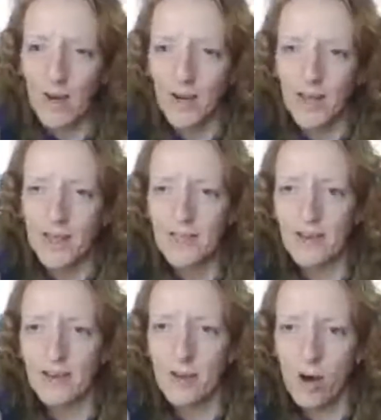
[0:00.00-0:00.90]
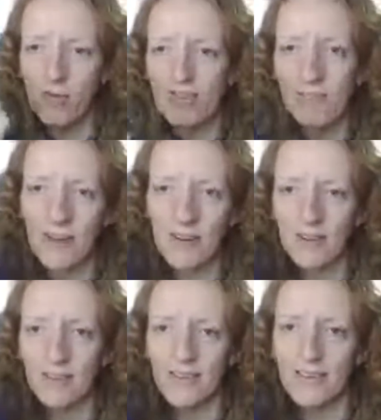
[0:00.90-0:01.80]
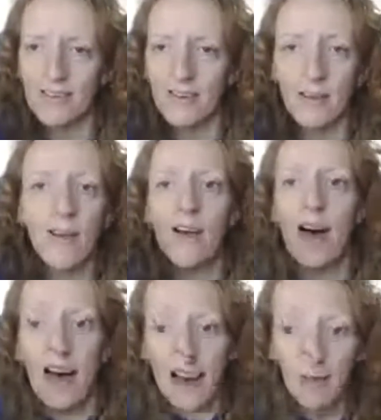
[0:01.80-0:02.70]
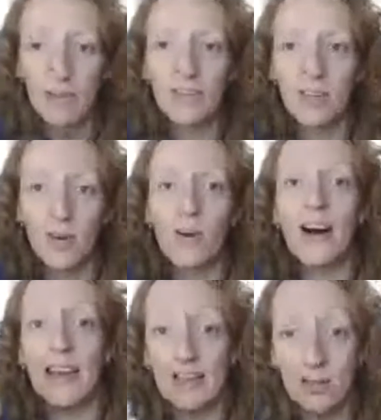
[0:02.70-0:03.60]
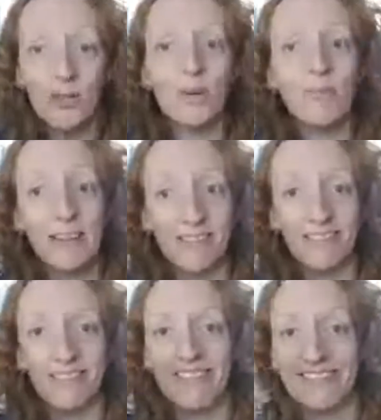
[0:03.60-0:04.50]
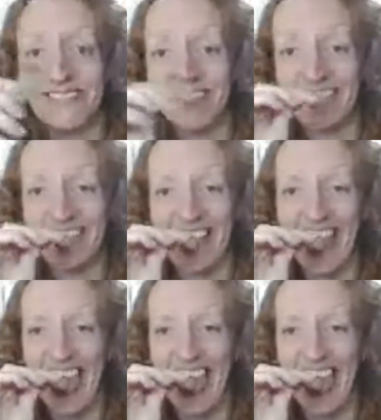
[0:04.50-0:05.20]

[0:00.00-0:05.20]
You're absolutely right, Lisa. Golf is mental, and I'm with you. I too am mental.